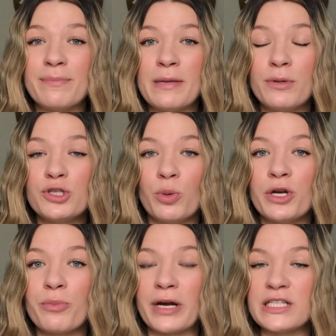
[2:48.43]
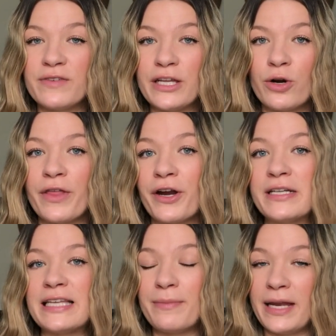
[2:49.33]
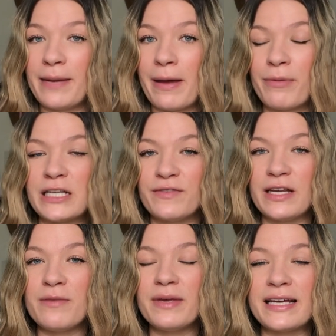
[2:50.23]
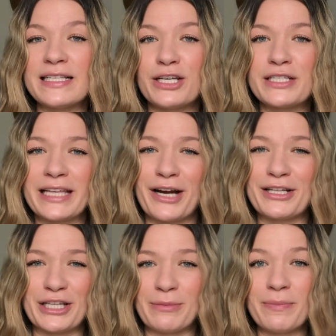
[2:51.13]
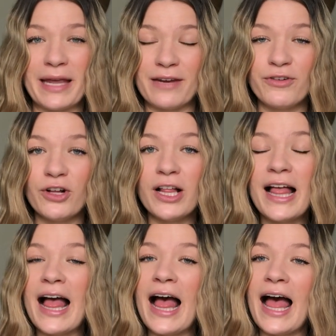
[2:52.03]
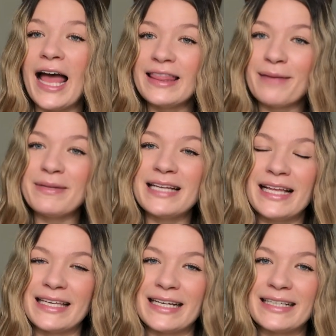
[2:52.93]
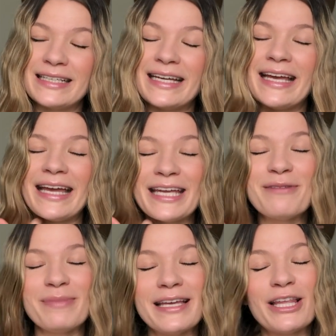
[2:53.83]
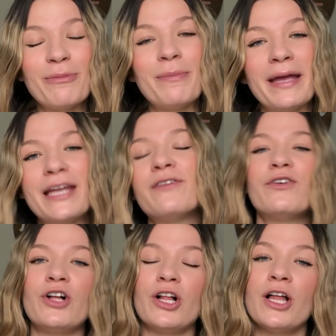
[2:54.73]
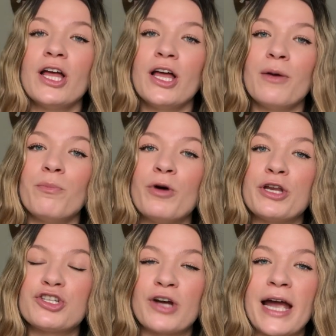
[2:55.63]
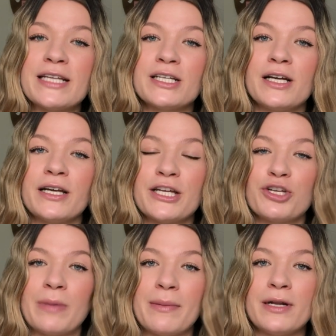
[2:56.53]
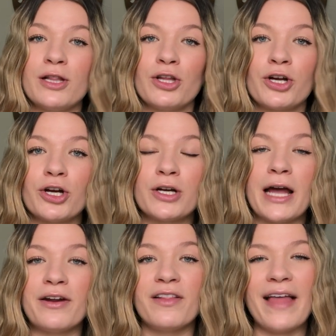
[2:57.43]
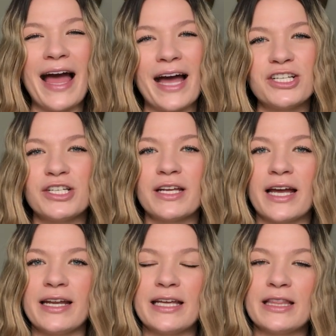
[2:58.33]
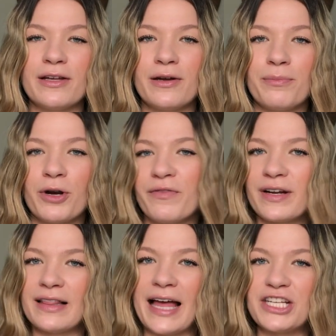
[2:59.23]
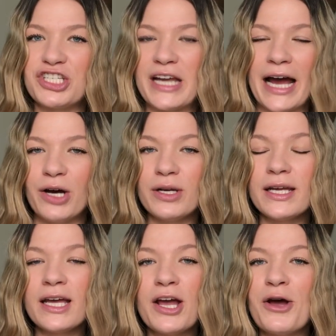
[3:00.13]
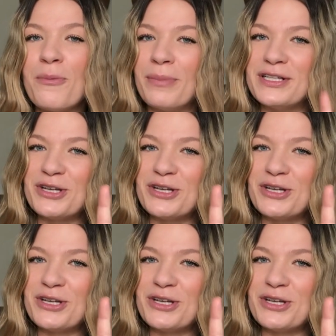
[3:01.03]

people don't want to breastfeed or they're intimidated by breastfeeding because they're scared it's going to be painful. And let me tell you, it can be a little bit painful when you're trying to get your baby to learn how to latch and kind of get the perfect latch down. But